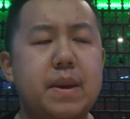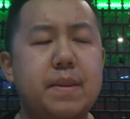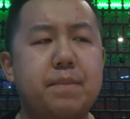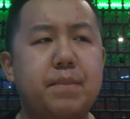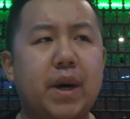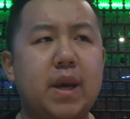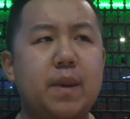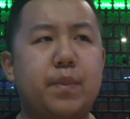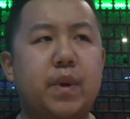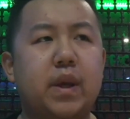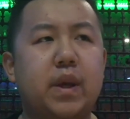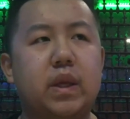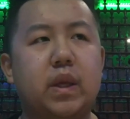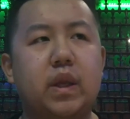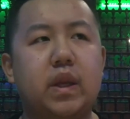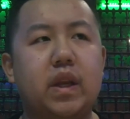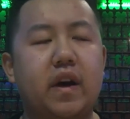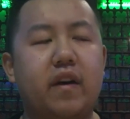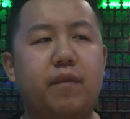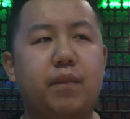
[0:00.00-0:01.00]
In my
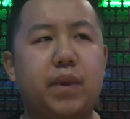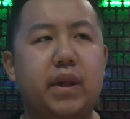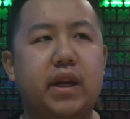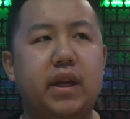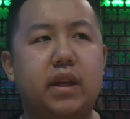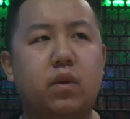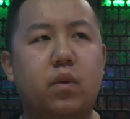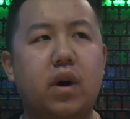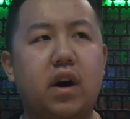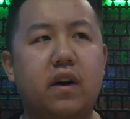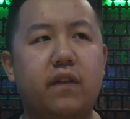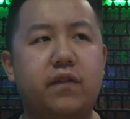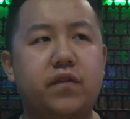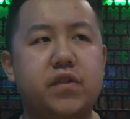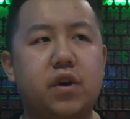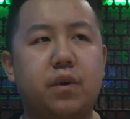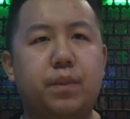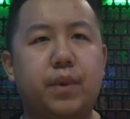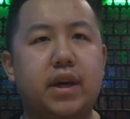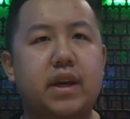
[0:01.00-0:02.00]
opinion, I've played quite a few
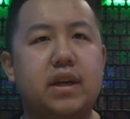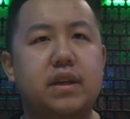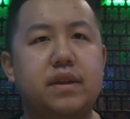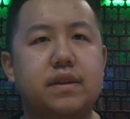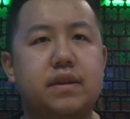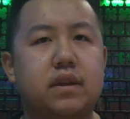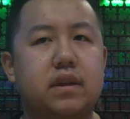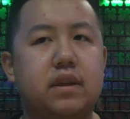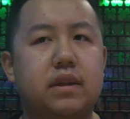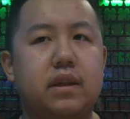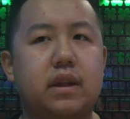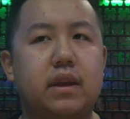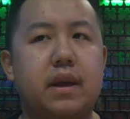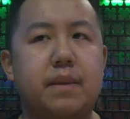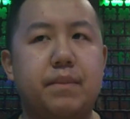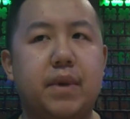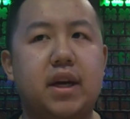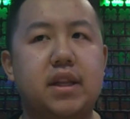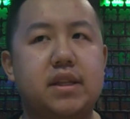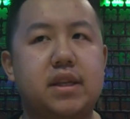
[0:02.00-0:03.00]
top players
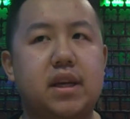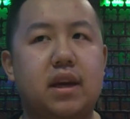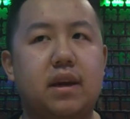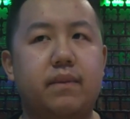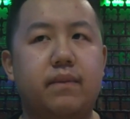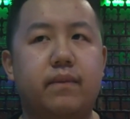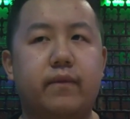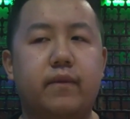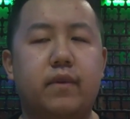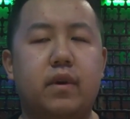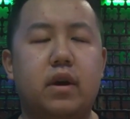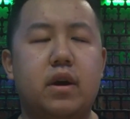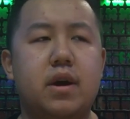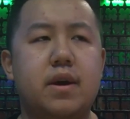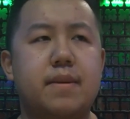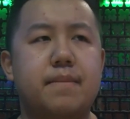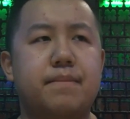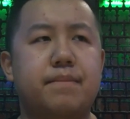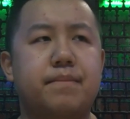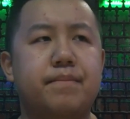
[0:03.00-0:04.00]
in my time.
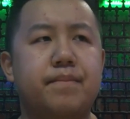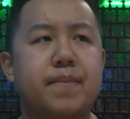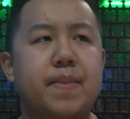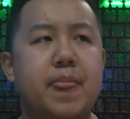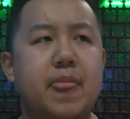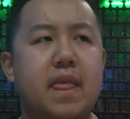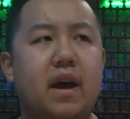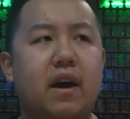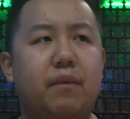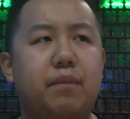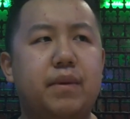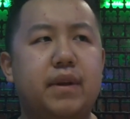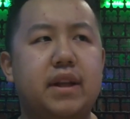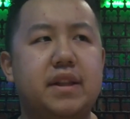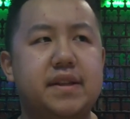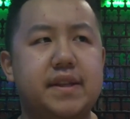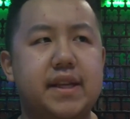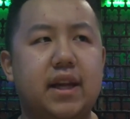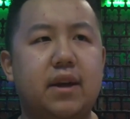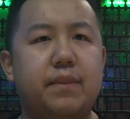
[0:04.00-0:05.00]
I've
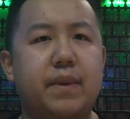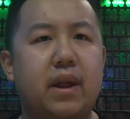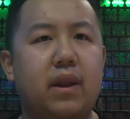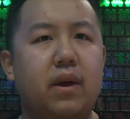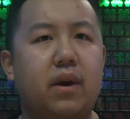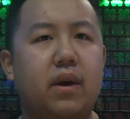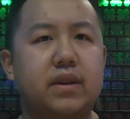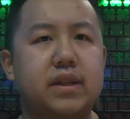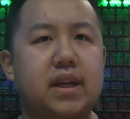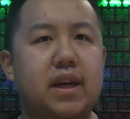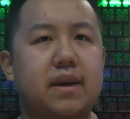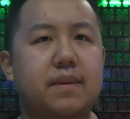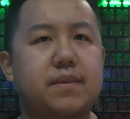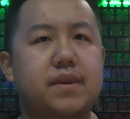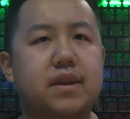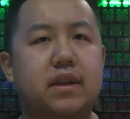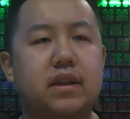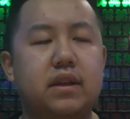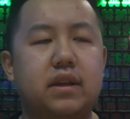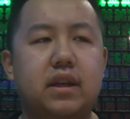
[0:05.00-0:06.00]
played Selby a lot of
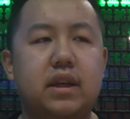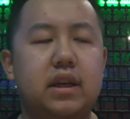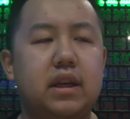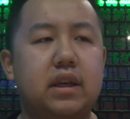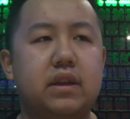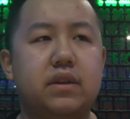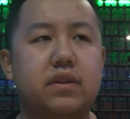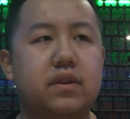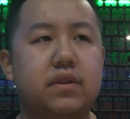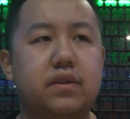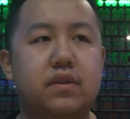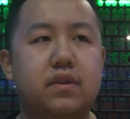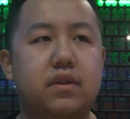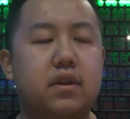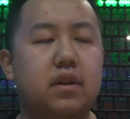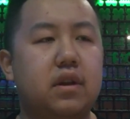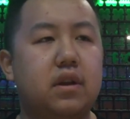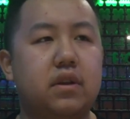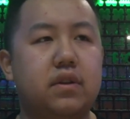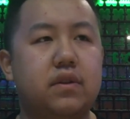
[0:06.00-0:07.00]
times, and he's just
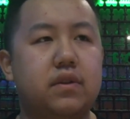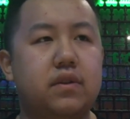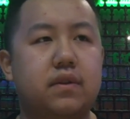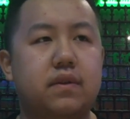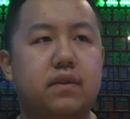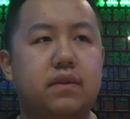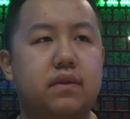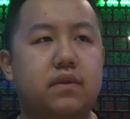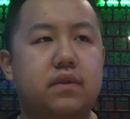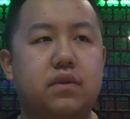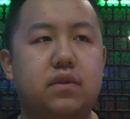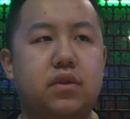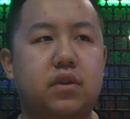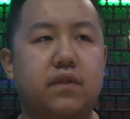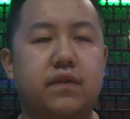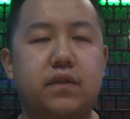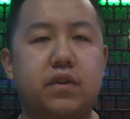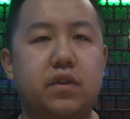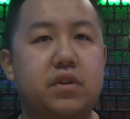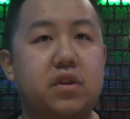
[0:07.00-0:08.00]
a
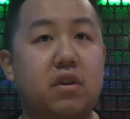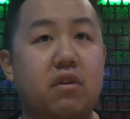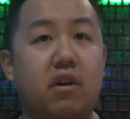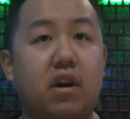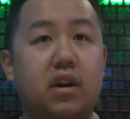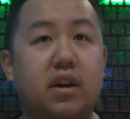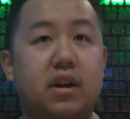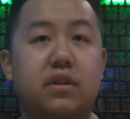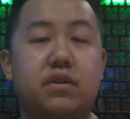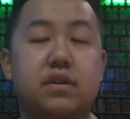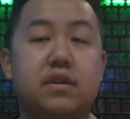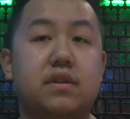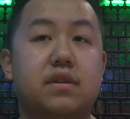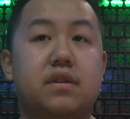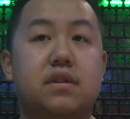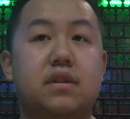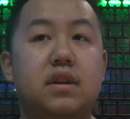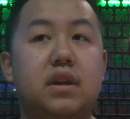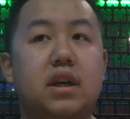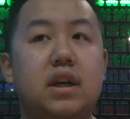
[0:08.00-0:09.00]
tough nut to crack. He's
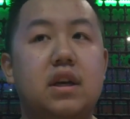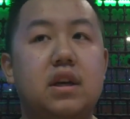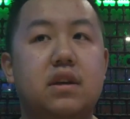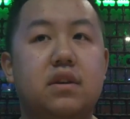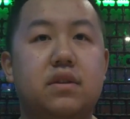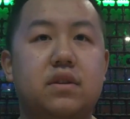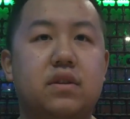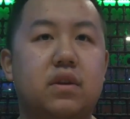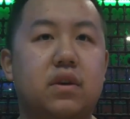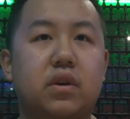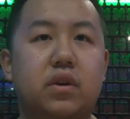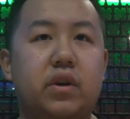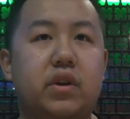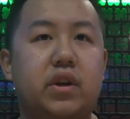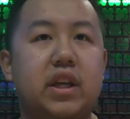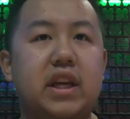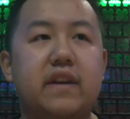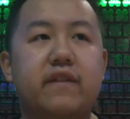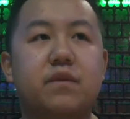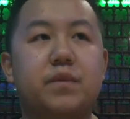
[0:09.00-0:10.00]
just so
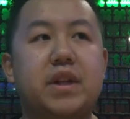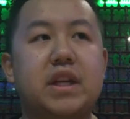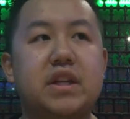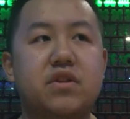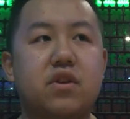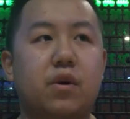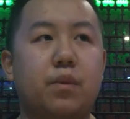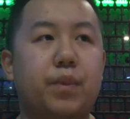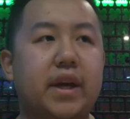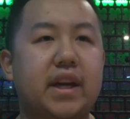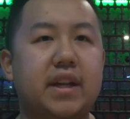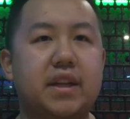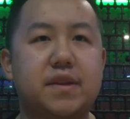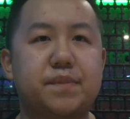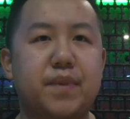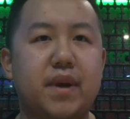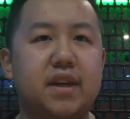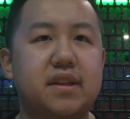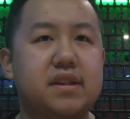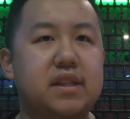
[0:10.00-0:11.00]
good. Even when he's not playing
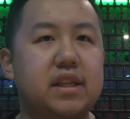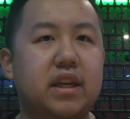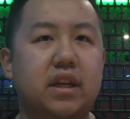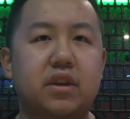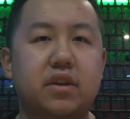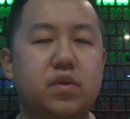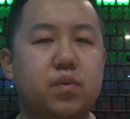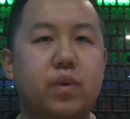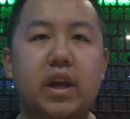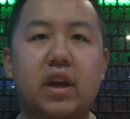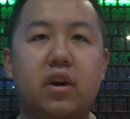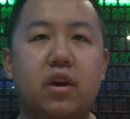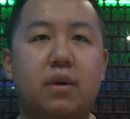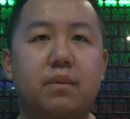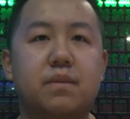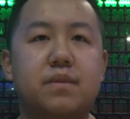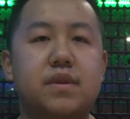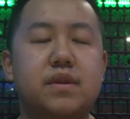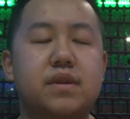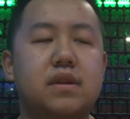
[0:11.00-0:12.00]
his best, he can just win
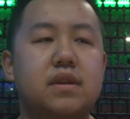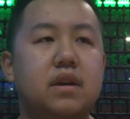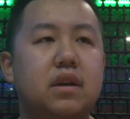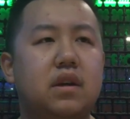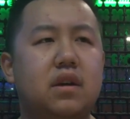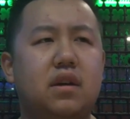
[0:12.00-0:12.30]
comps.